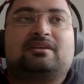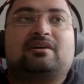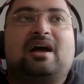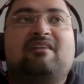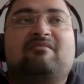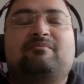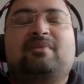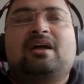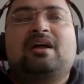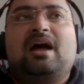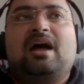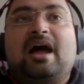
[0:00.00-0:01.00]
I
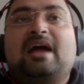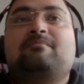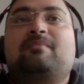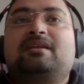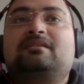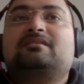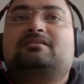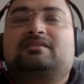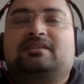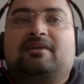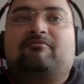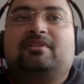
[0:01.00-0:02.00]
had
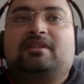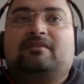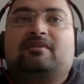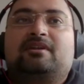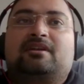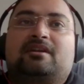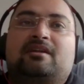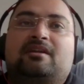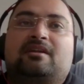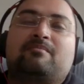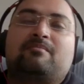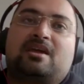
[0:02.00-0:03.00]
mentored them when they were in
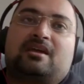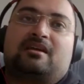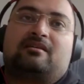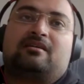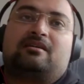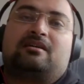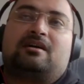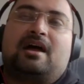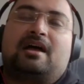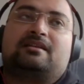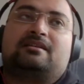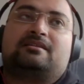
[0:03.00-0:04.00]
MBA,
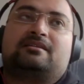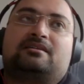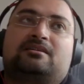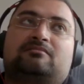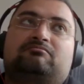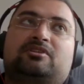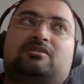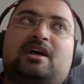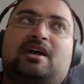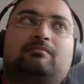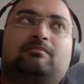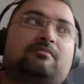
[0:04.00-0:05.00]
and
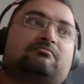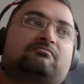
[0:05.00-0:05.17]
helped them